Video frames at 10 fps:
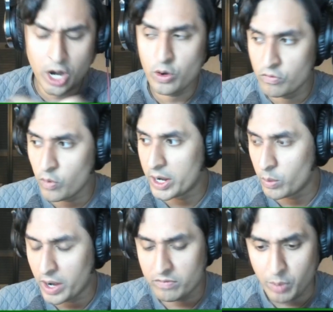try to
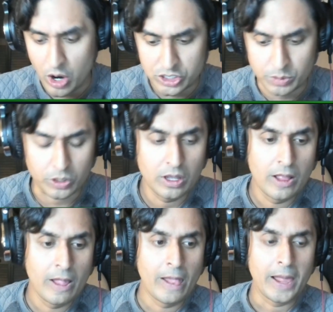avoid it whenever possible.
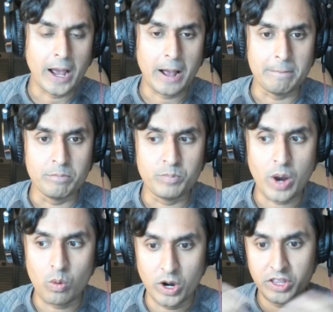Um,
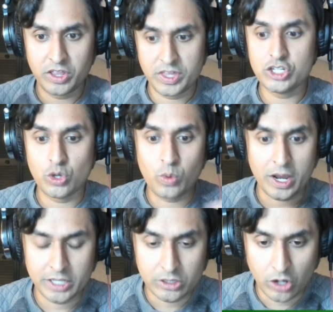but one of the things you
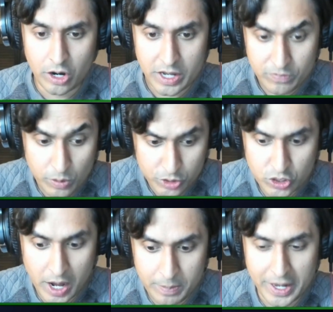quickly learn if you
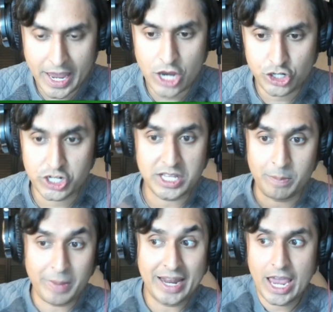prescribe medication is
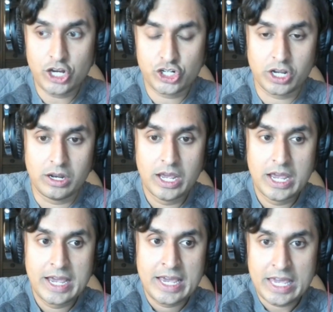that medication
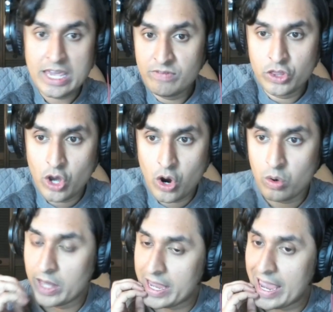even
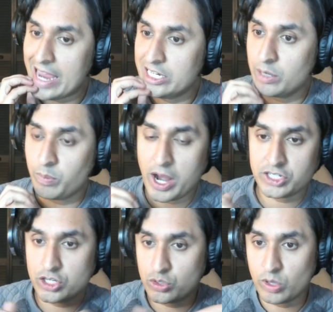though like
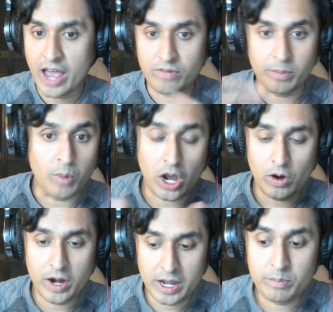antidepressants will have a
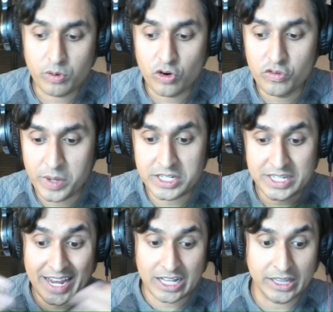moderate
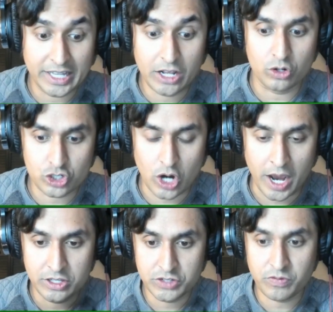improvement in clinical
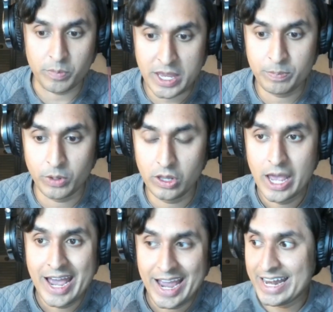trials for
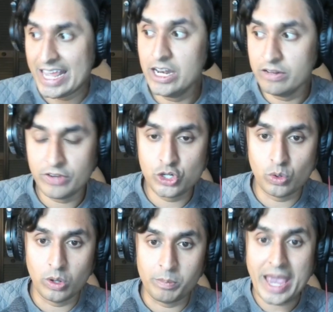people, an
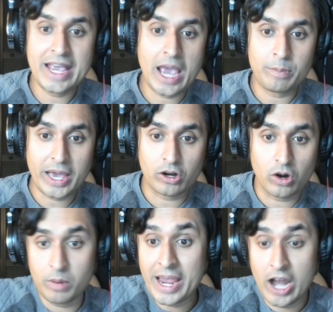individual may get
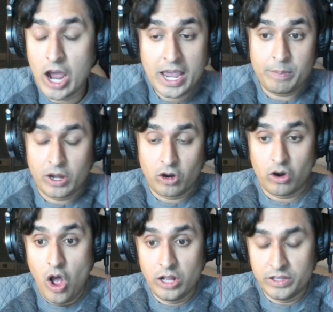better or may not get better
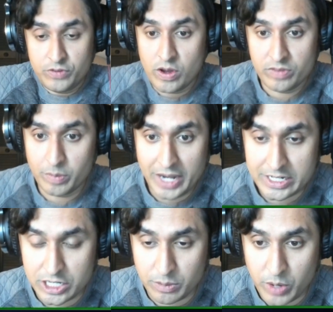at all if you give them an
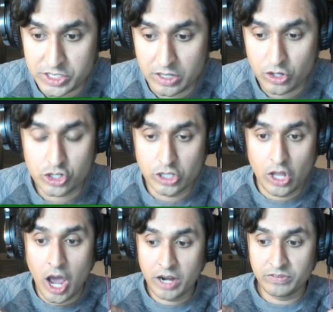antidepressant. There's a
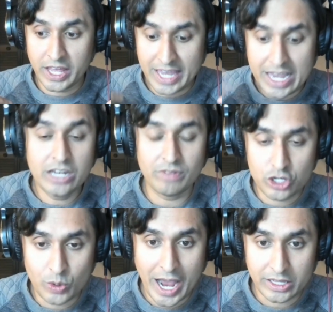lot of like
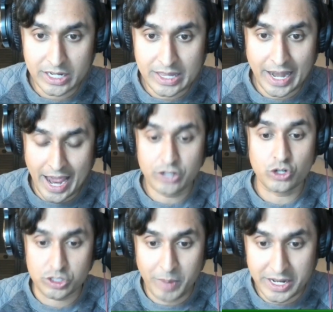individuality that
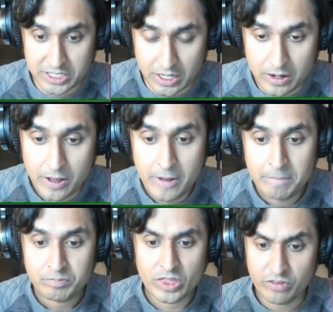enters medicine.
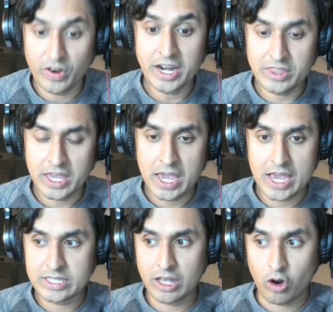The funny thing
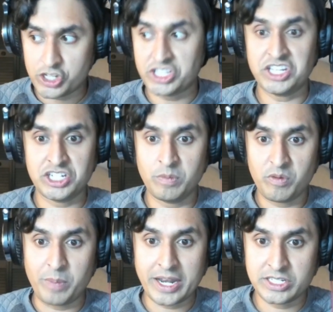is that our
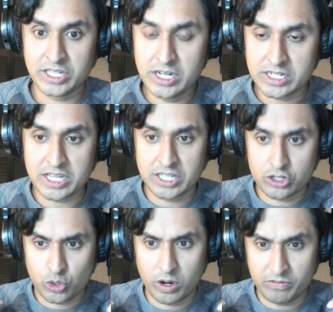system of medicine
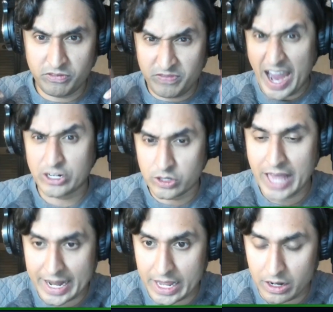doesn't sort of
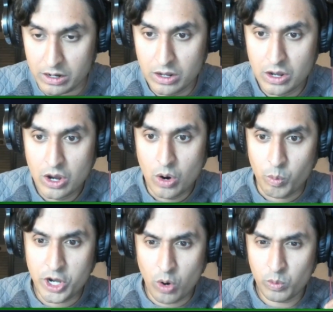factor that in.
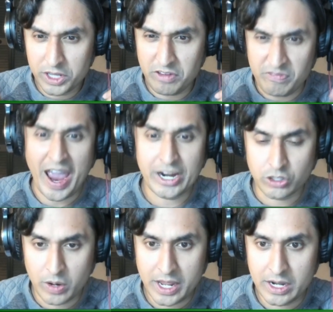We don't really
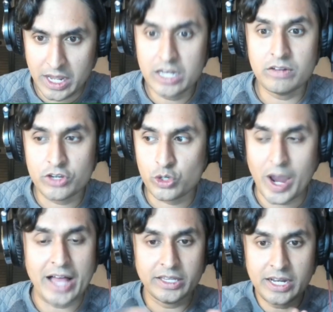factor in
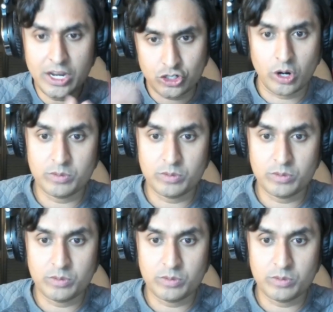individuality in